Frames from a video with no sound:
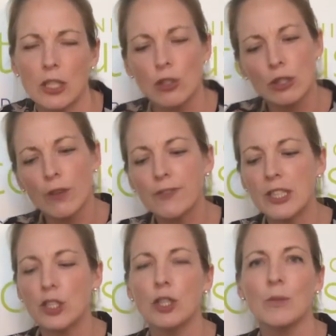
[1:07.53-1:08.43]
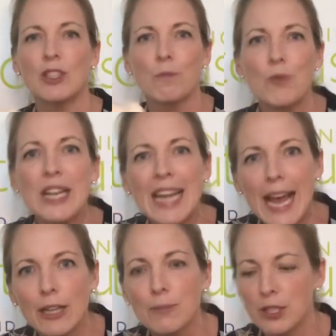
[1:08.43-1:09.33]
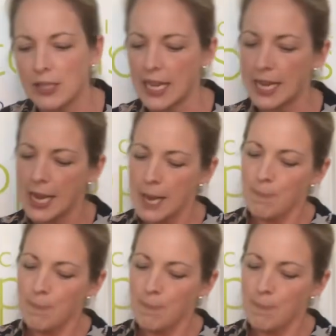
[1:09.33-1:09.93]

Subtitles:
so soft tissue which really helps the